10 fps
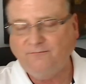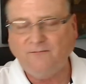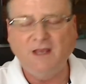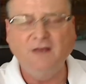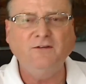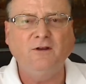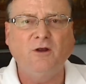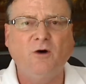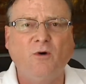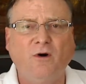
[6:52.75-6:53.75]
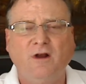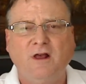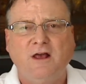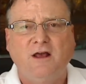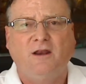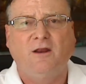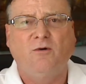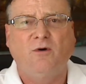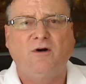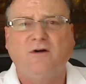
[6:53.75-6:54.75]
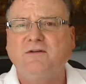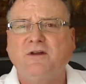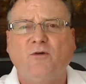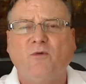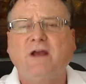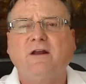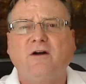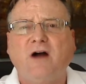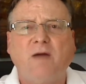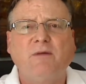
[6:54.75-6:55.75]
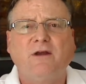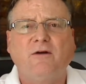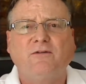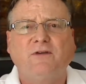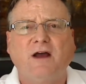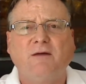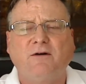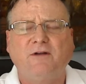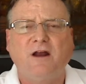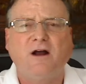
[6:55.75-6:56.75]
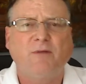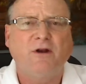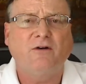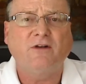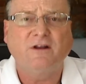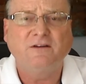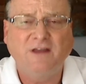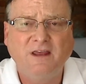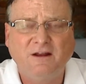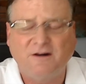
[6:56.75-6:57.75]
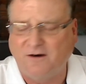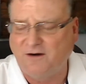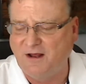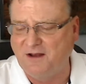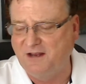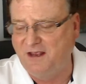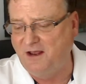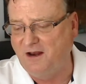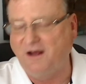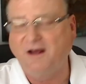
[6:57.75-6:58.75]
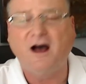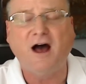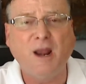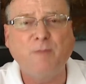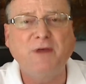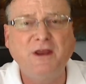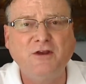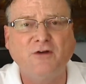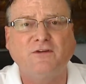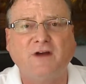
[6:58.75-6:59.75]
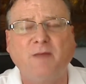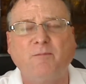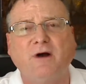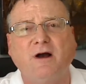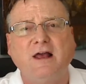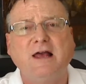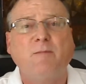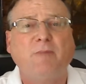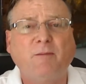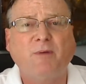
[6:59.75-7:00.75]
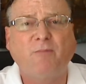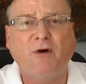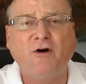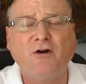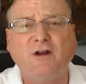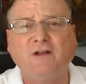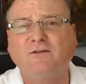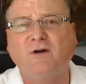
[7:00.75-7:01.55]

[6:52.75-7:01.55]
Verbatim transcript: it's a lower, you know, regular habanero type, or not habanero, tequila, jalapeno type pepper burn on it. So I'll